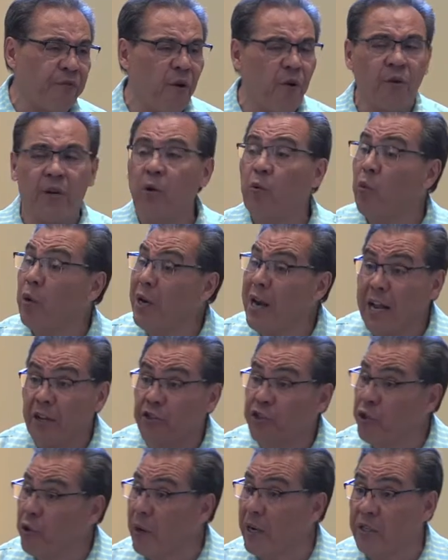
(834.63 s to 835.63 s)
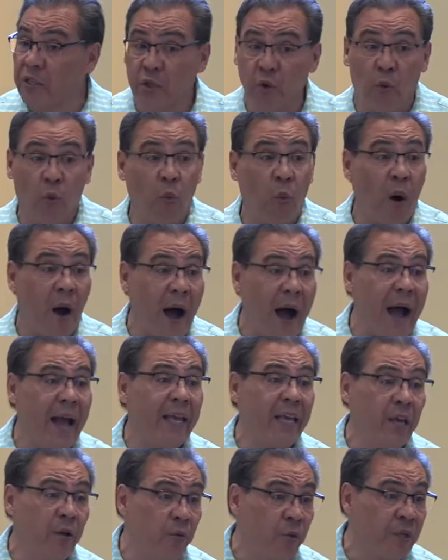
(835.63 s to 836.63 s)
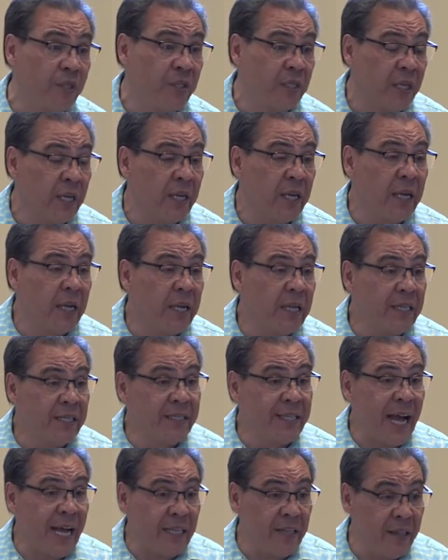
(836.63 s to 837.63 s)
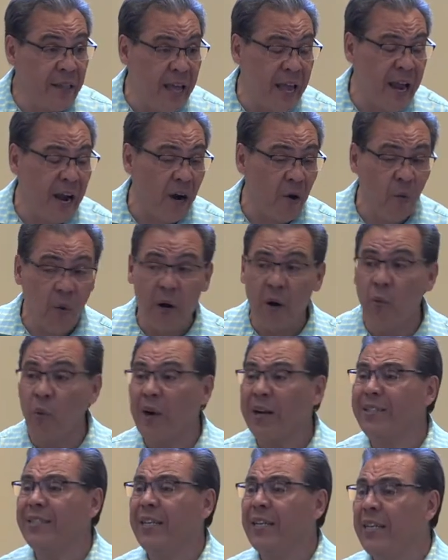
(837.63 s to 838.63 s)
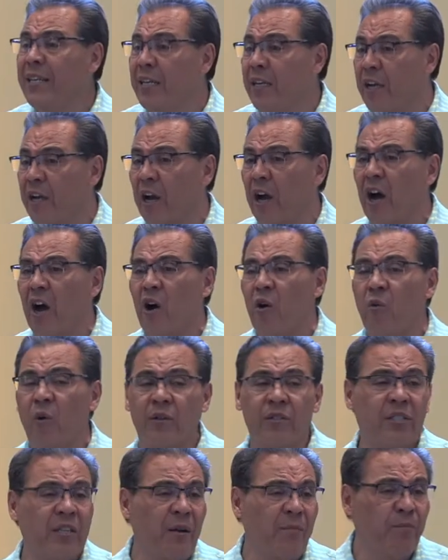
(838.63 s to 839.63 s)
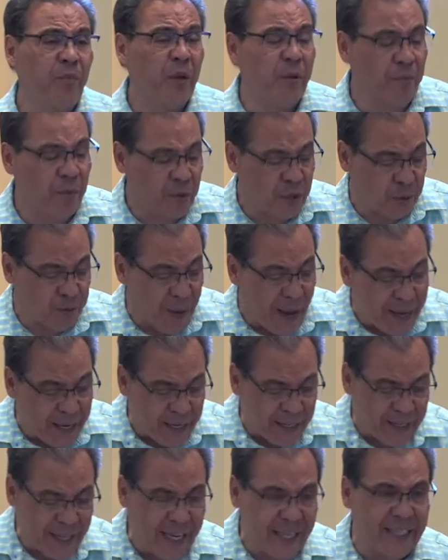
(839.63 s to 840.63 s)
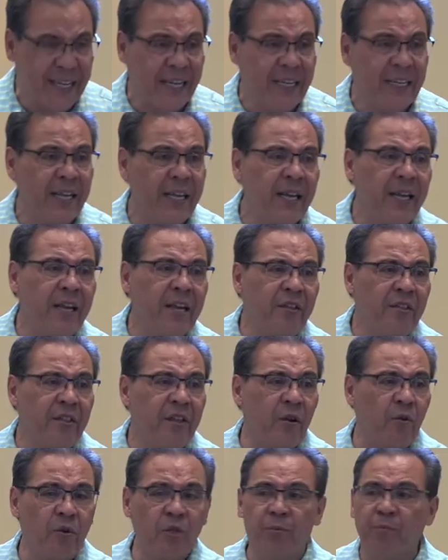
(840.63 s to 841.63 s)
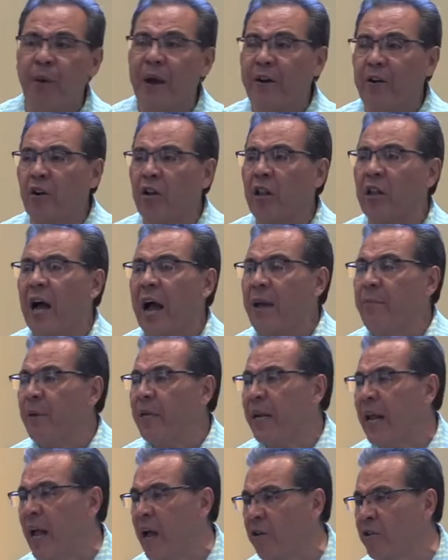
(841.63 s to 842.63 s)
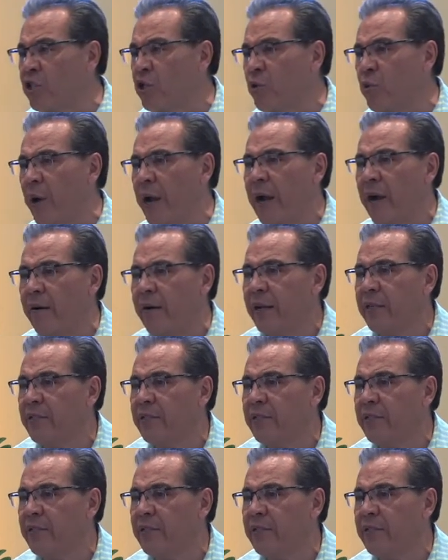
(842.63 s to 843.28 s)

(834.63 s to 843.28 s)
throne. And we're not sure as to why he was not there. Where did he go? Well, some people speculate that there was better climate elsewhere,